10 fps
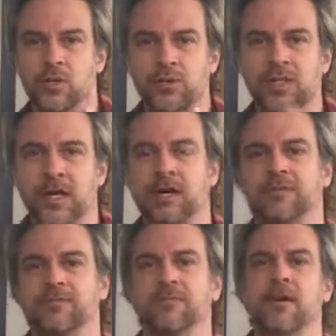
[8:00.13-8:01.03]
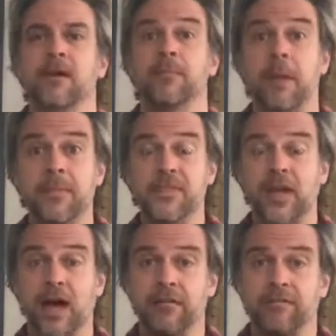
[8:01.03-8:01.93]
self. Maybe the
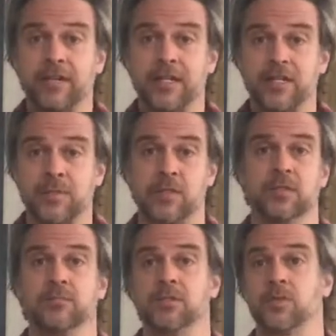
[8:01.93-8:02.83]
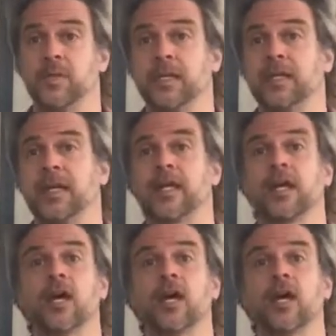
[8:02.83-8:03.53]
conflict is between like